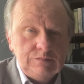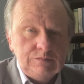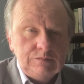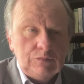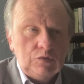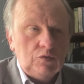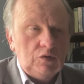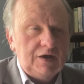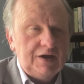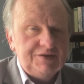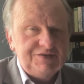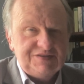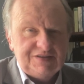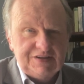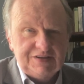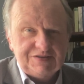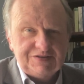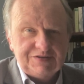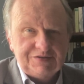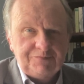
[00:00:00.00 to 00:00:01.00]
Oh, how's
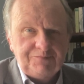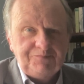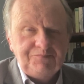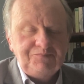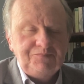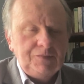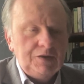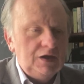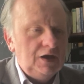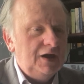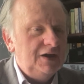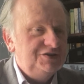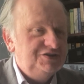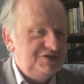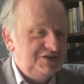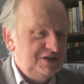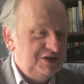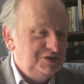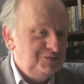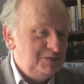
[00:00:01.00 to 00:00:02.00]
this? I
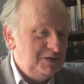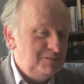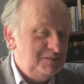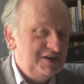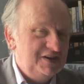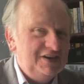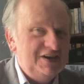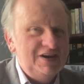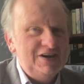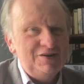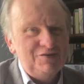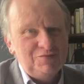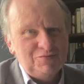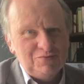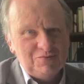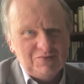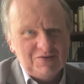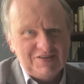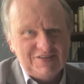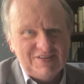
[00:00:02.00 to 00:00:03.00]
actually need to be a bit
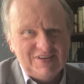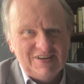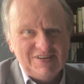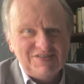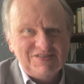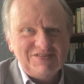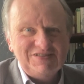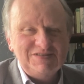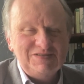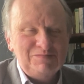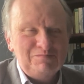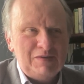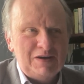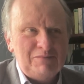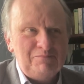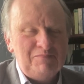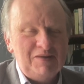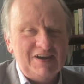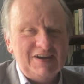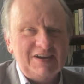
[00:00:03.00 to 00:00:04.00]
careful with this. It's
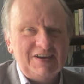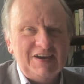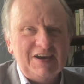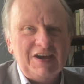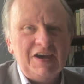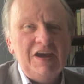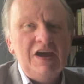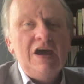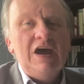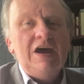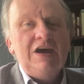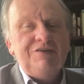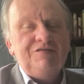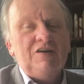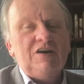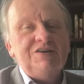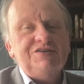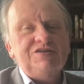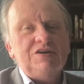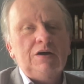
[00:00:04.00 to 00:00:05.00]
about banking. If
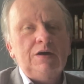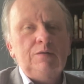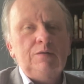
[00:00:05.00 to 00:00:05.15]
I type